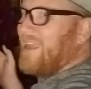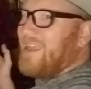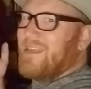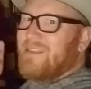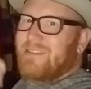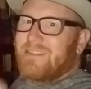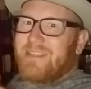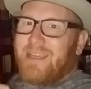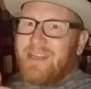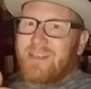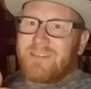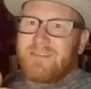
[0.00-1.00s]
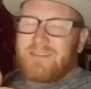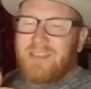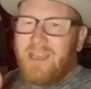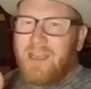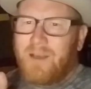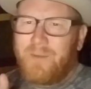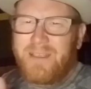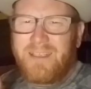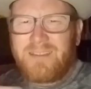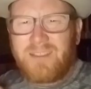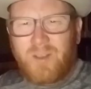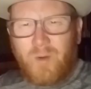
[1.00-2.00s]
and there. Um, it
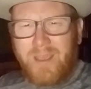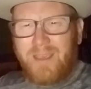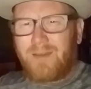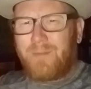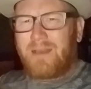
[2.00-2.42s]
doesn't quite come